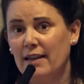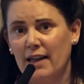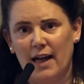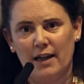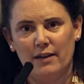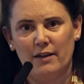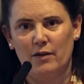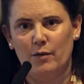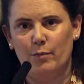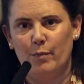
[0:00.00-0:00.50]

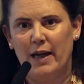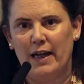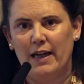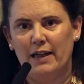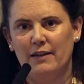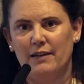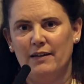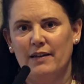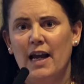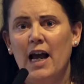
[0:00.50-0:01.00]
that
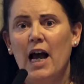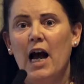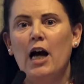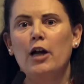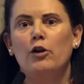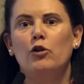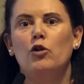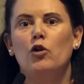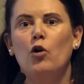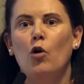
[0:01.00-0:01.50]
space
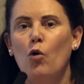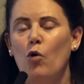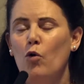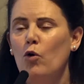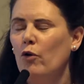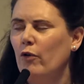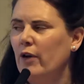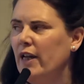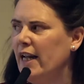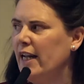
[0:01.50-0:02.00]
and
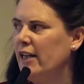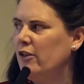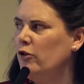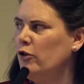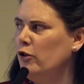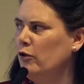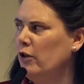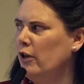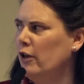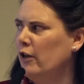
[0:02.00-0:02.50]
co-create
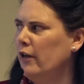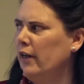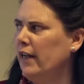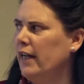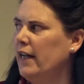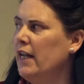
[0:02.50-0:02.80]
new learning